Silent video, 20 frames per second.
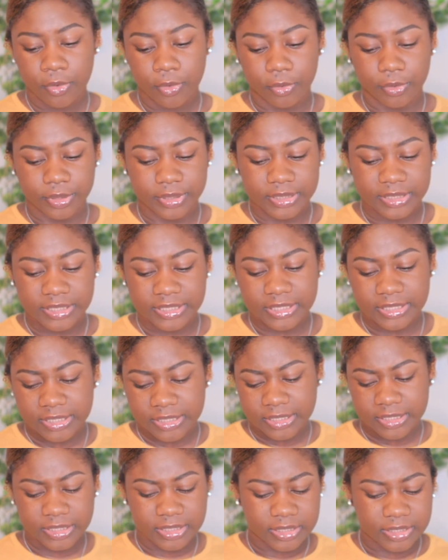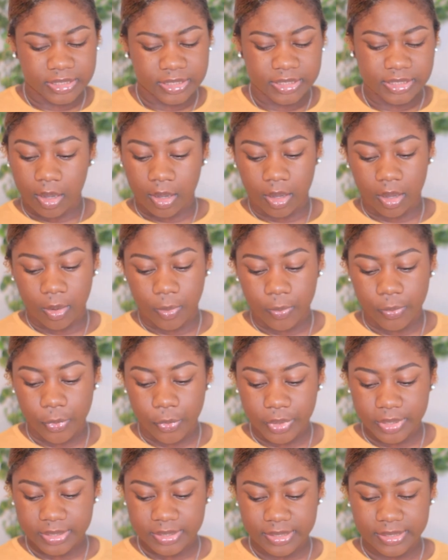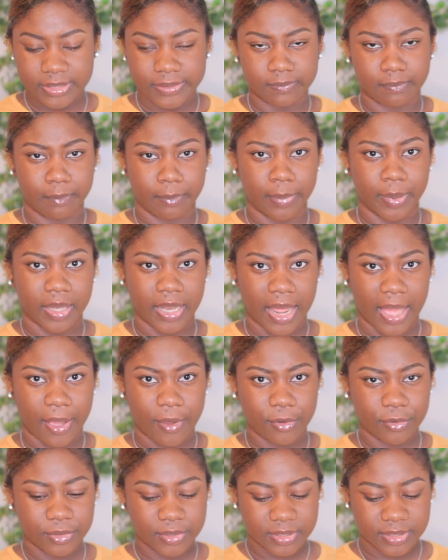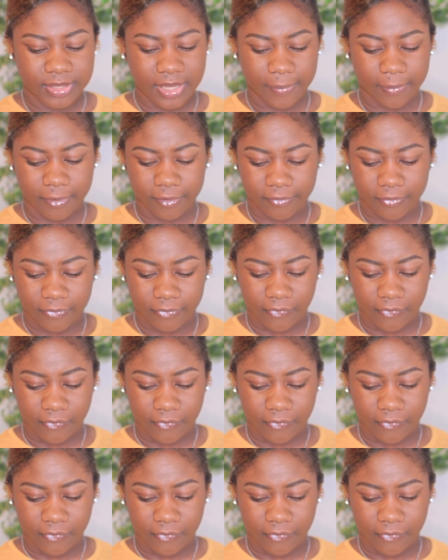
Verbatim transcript: or sheen um was this blouse type of